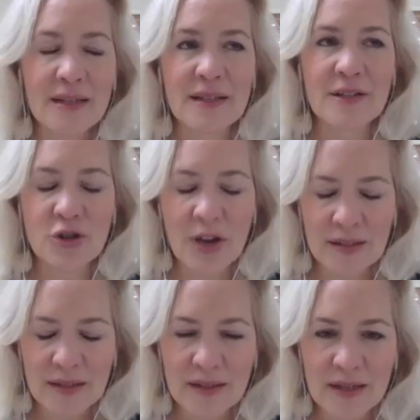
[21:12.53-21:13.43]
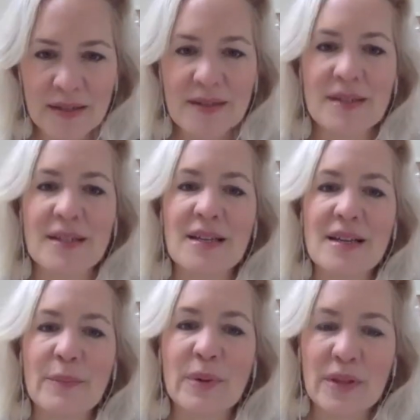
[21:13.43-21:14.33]
the gentlest,
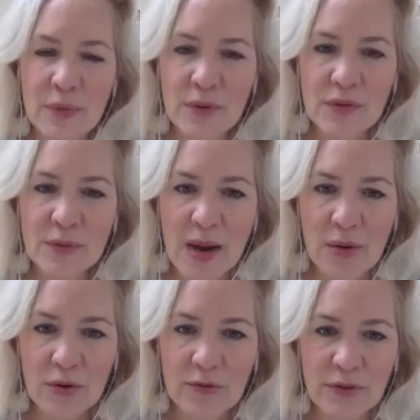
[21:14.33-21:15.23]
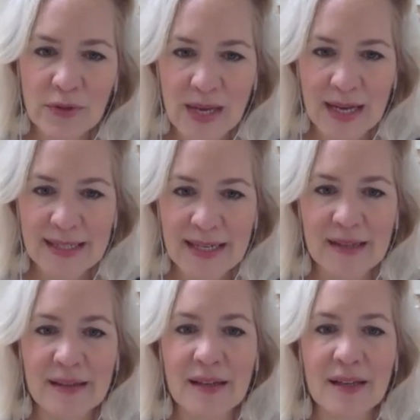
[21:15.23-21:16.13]
but the most powerful
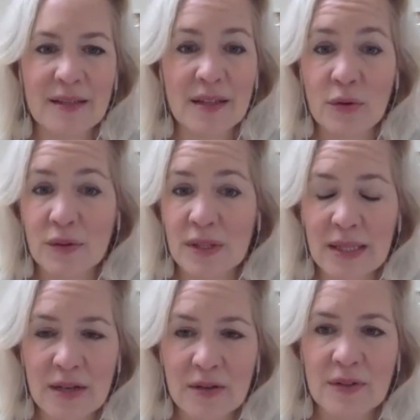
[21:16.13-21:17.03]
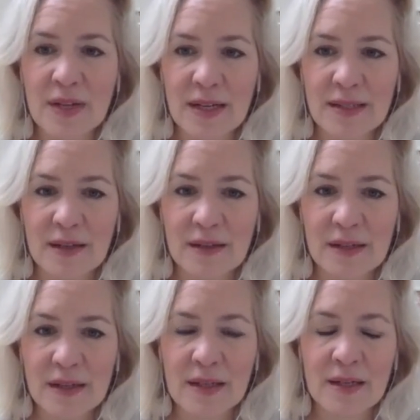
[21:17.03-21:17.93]
psychedelic. It's the only legal
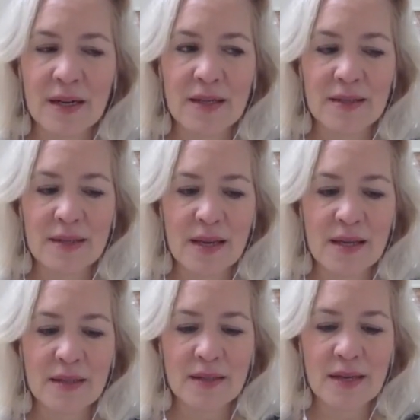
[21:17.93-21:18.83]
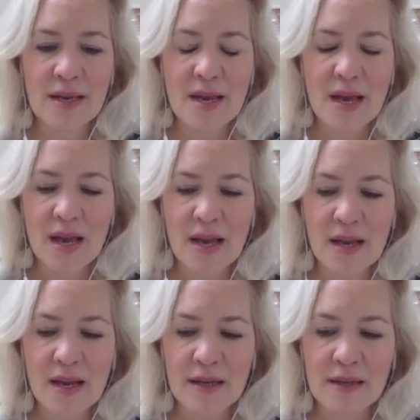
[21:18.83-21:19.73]
psychedelic in the United States.
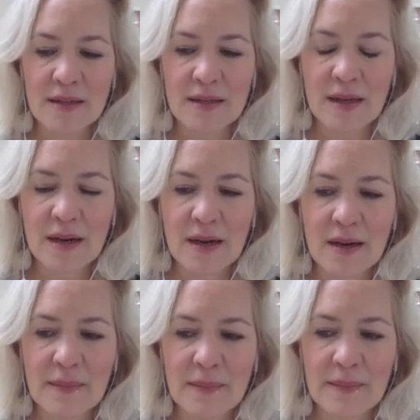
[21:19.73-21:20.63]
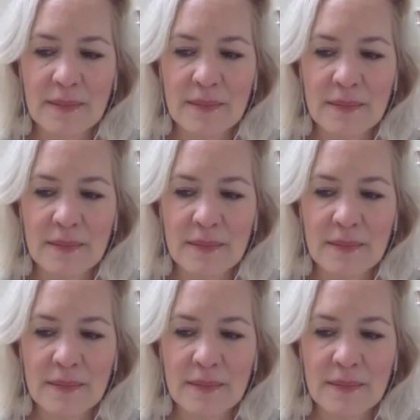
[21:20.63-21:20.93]
And, that